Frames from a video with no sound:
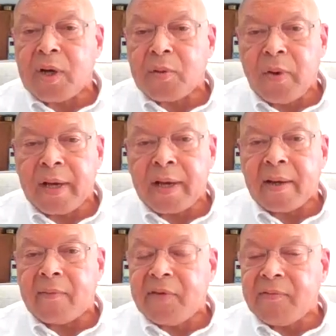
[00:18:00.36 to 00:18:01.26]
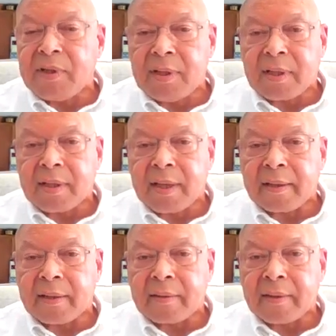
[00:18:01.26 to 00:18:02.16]
one way of even looking at
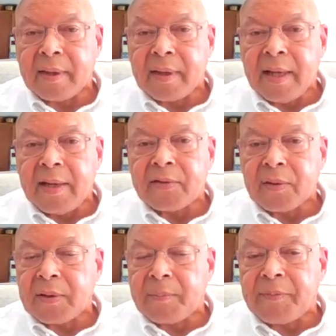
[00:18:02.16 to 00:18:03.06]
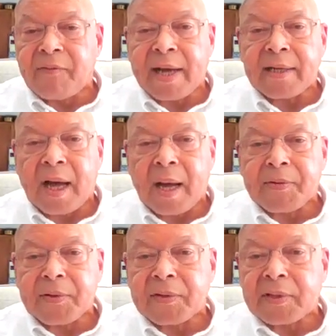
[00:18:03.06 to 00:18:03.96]
it. And so you provide
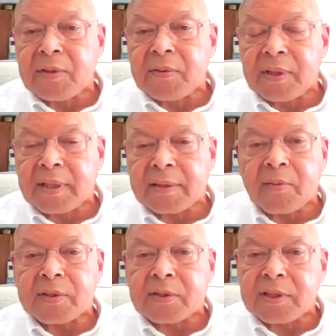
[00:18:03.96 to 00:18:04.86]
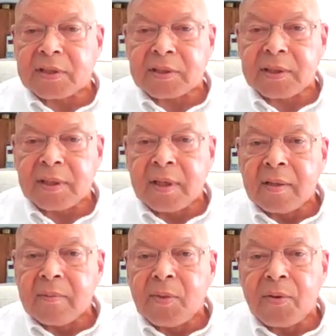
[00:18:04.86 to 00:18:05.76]
options and you look at what is the
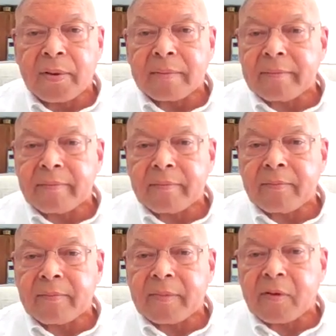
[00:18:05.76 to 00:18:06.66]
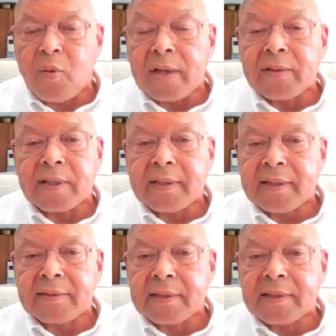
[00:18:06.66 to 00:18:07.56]
more one that
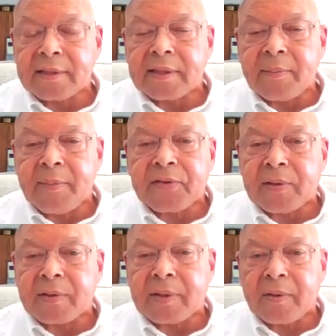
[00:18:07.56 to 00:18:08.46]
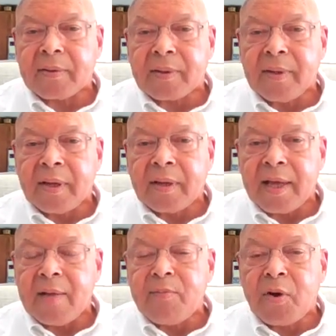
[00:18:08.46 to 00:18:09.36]
is makes
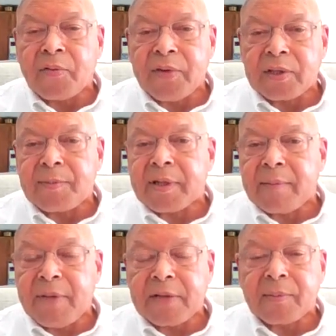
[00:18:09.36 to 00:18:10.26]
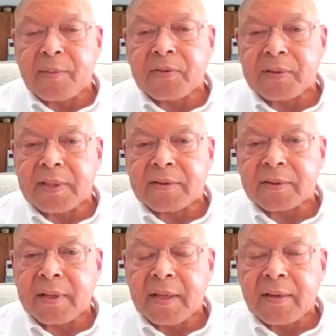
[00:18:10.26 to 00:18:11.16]
and more reasonable and makes the most sense.
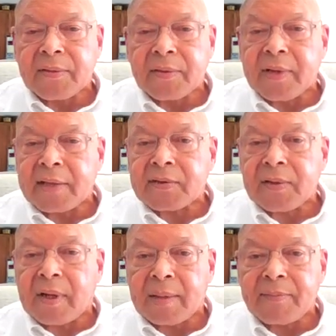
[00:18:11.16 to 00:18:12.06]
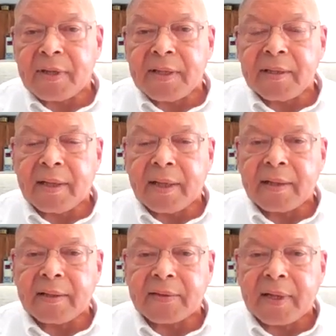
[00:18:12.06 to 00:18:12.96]
So that's all I'm
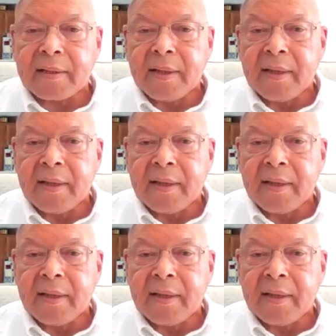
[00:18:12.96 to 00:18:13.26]
indicating, is that